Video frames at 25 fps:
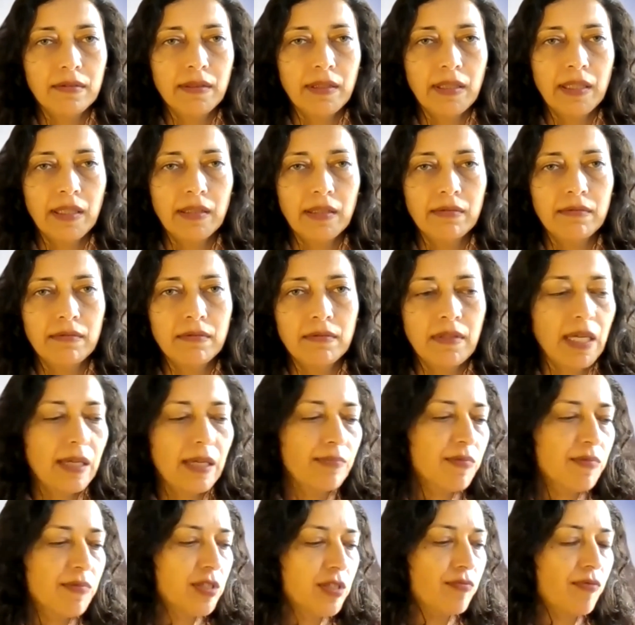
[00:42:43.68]
And
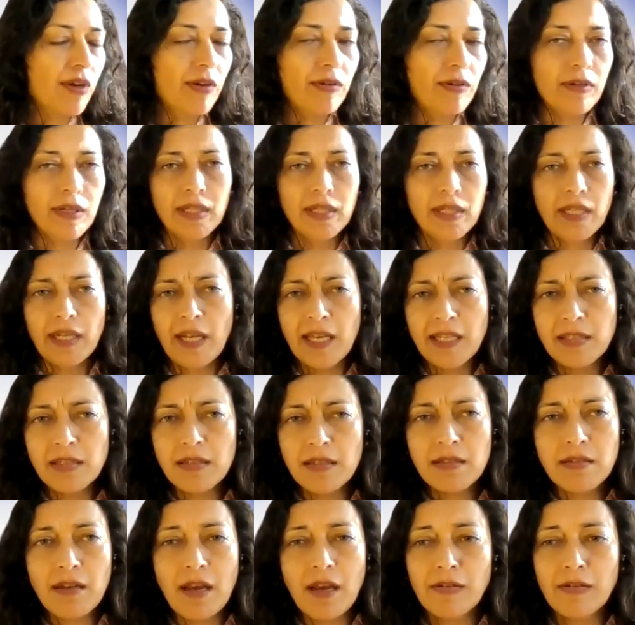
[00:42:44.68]
I'm just wondering, can I
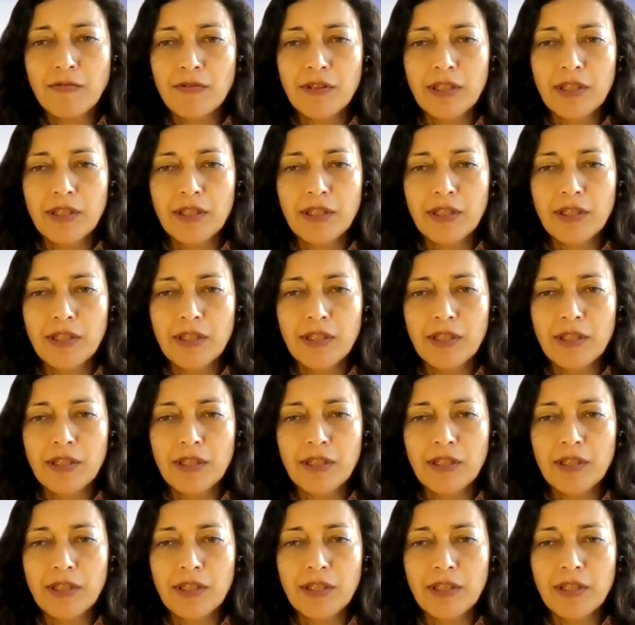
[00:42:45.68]
just start with